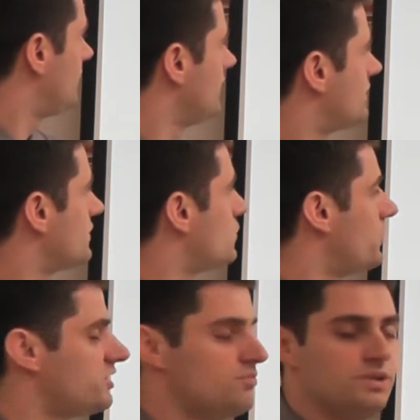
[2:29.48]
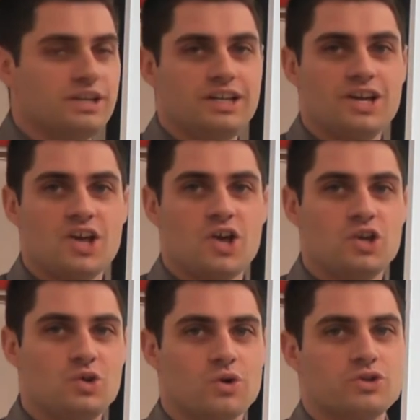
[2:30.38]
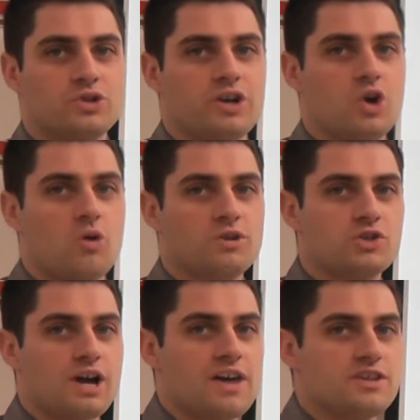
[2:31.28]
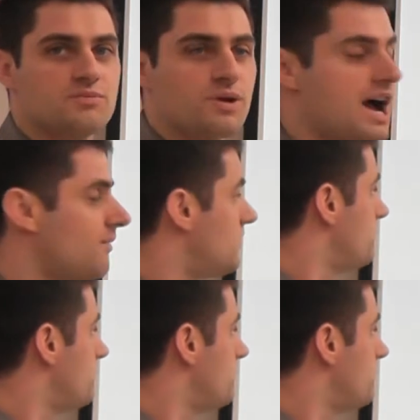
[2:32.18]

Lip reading: This is going to be your turn at home to try this problem.